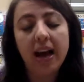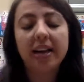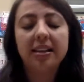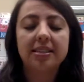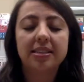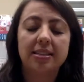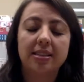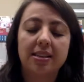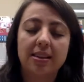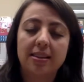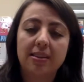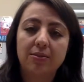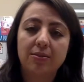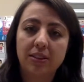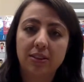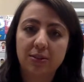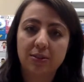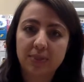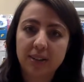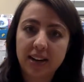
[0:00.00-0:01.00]
I see the
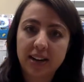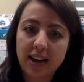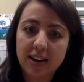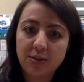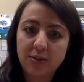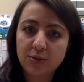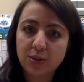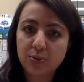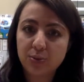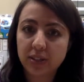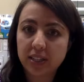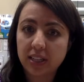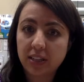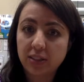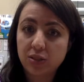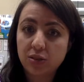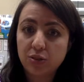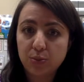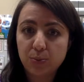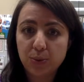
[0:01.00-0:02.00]
little red hen was working
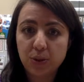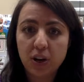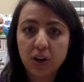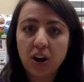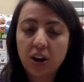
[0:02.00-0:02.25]
super